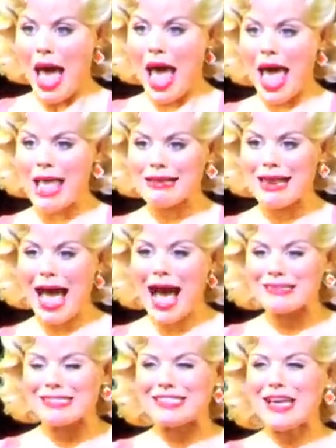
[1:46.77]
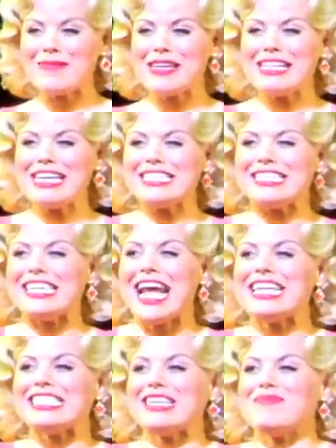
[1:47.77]
And now some of these
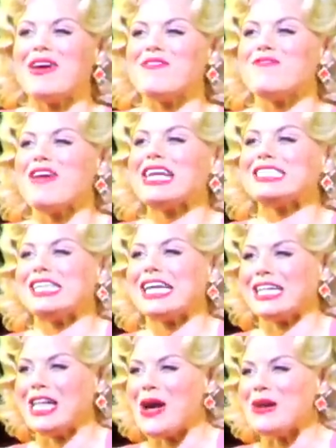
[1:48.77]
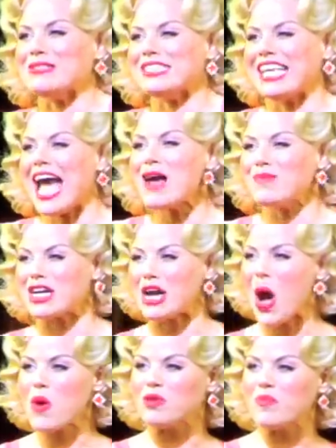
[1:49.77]
days in my fancy clothes, I'm a
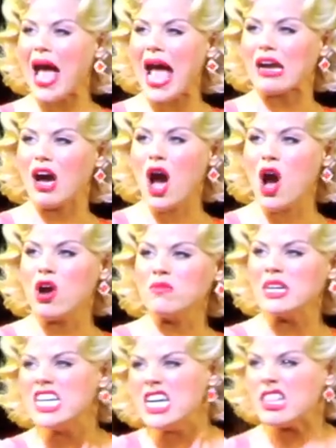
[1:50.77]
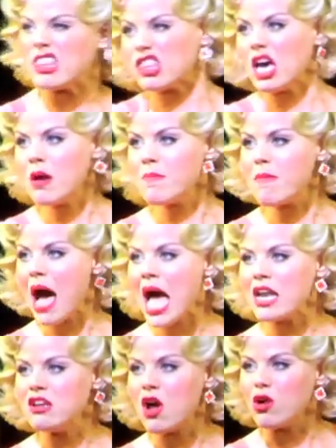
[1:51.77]
going back home and thumb
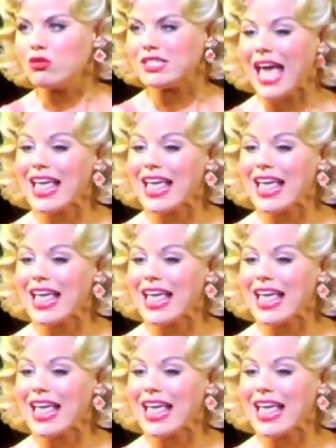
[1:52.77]
my nose